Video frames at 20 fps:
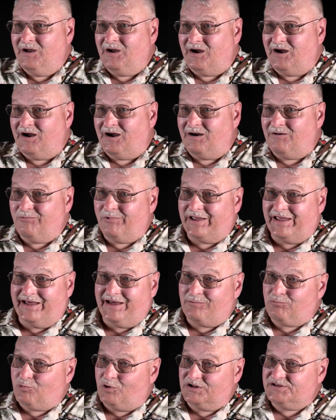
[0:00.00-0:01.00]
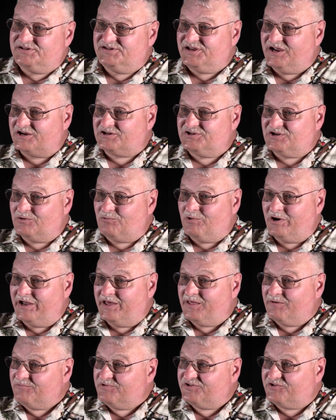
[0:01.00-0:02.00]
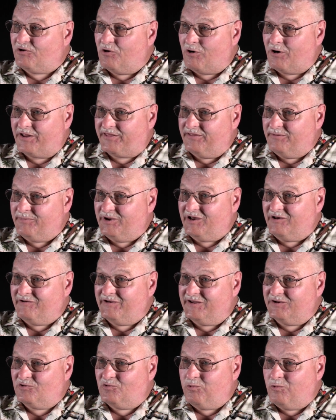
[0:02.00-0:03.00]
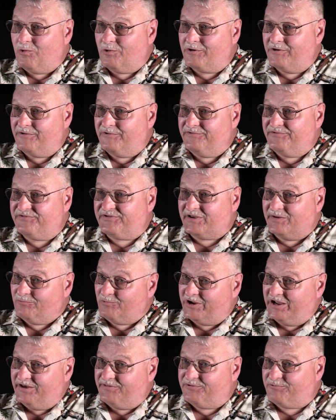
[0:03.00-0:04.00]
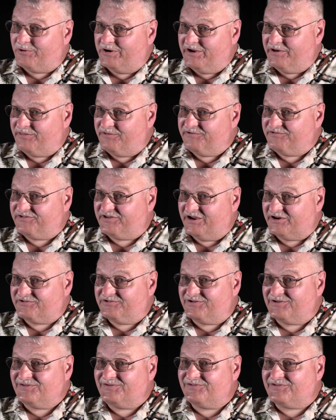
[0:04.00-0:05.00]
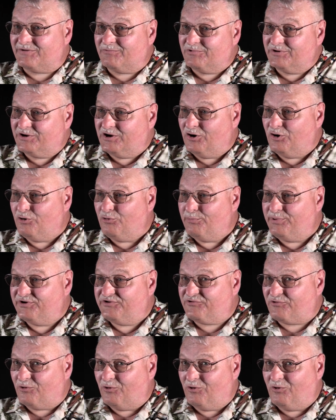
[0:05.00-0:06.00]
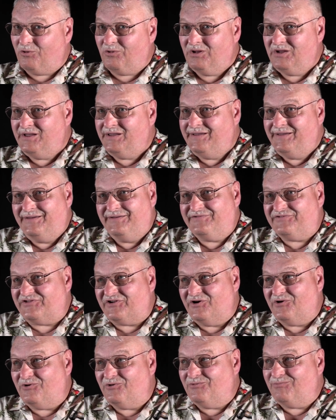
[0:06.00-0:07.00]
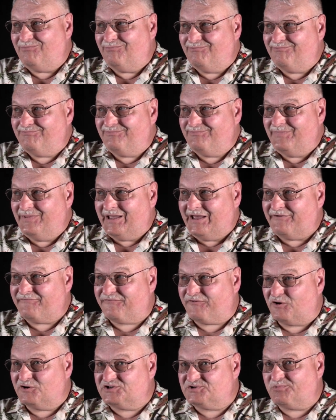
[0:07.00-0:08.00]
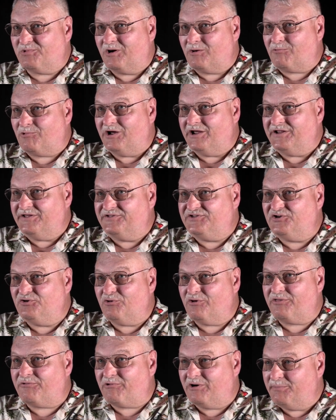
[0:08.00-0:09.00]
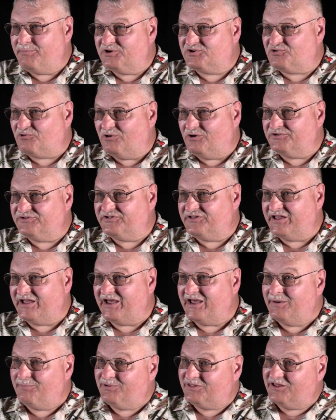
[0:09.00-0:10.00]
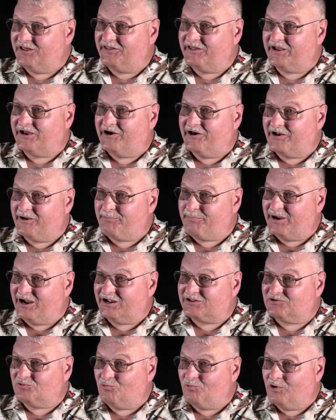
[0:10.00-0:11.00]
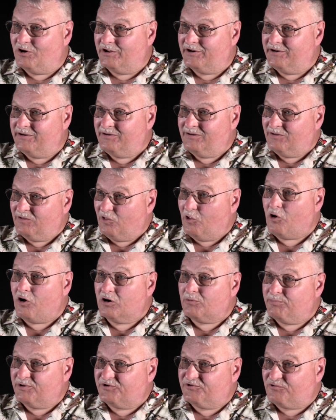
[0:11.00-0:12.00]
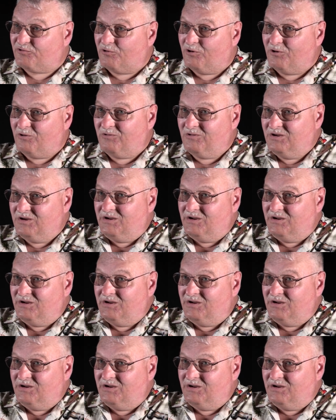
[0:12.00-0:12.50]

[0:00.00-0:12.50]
Uh, we had one section away that was guarding the Mao headquarters, and we had three other sections that would go on patrol. So at first we were running two or three patrols a day, but then they cut it back to one long patrol.